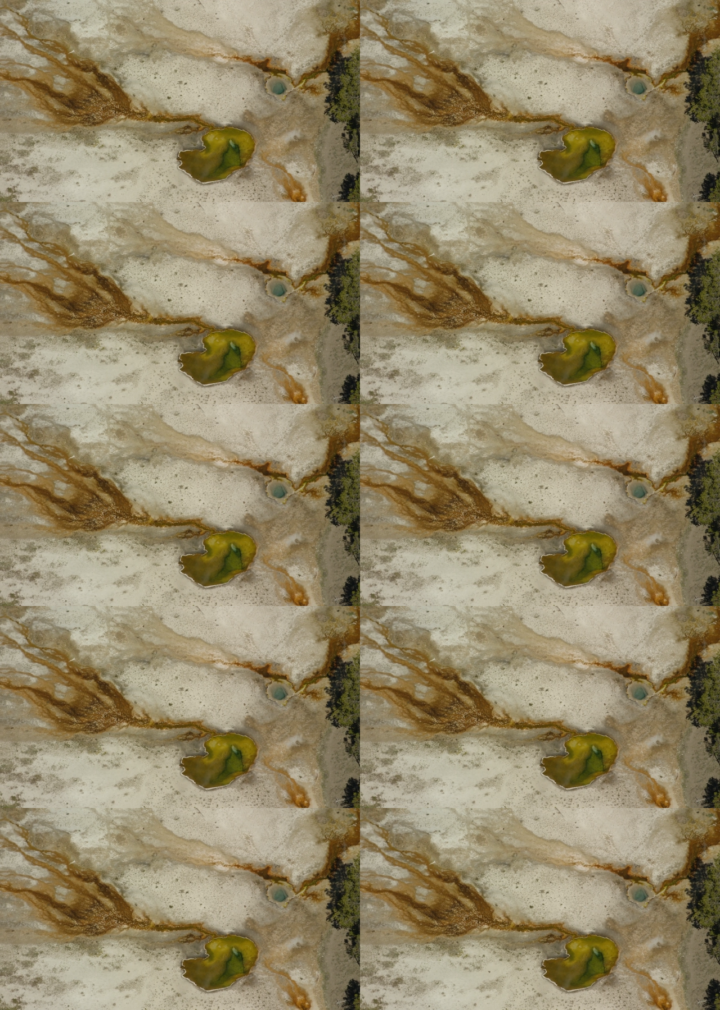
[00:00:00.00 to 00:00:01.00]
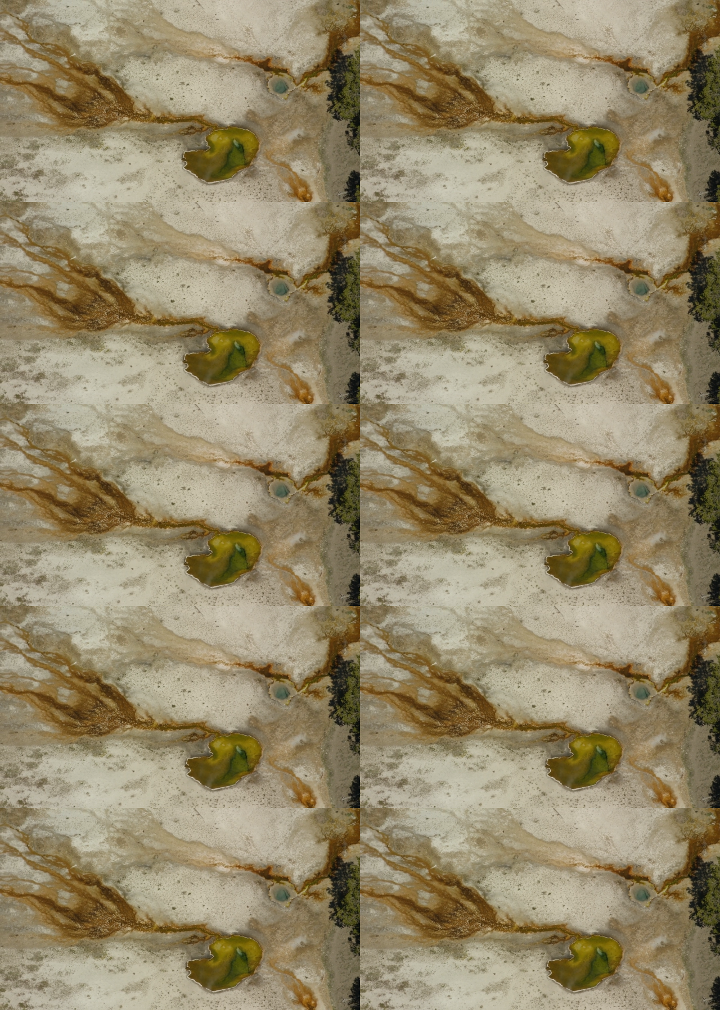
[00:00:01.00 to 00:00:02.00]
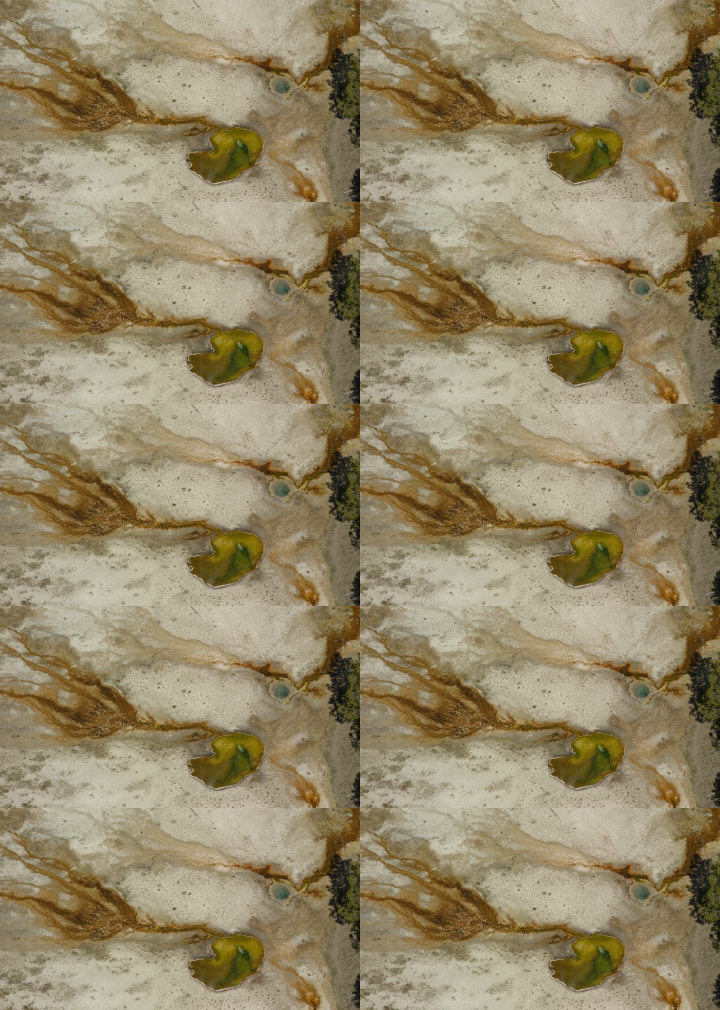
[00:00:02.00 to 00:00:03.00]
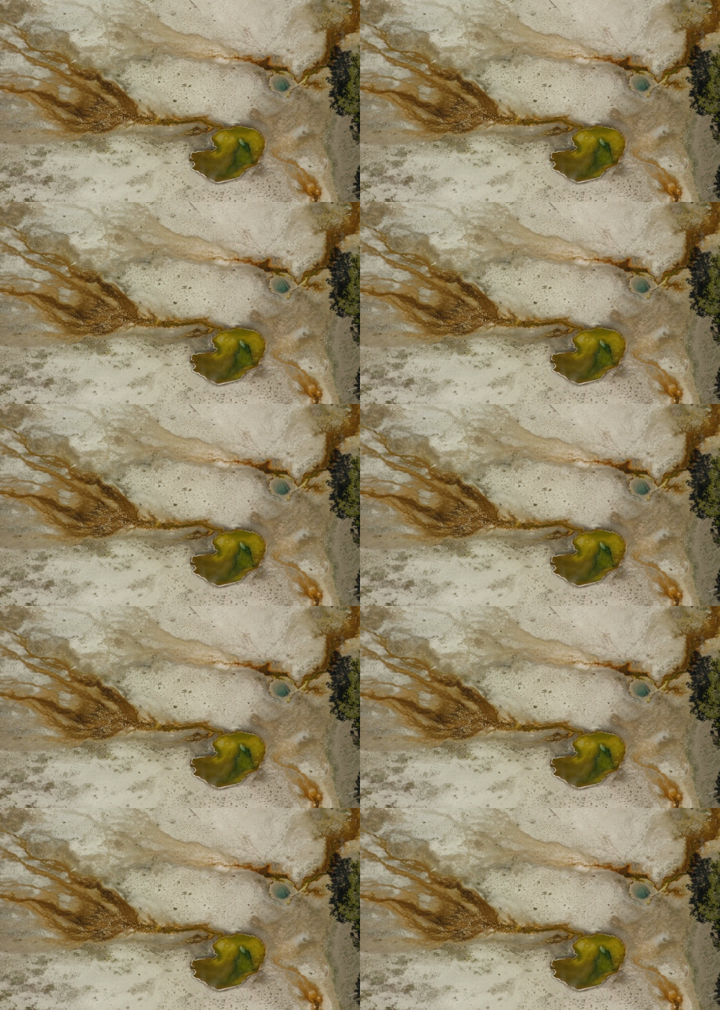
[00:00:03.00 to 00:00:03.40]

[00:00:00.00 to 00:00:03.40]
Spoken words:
[unreadable: no face in view]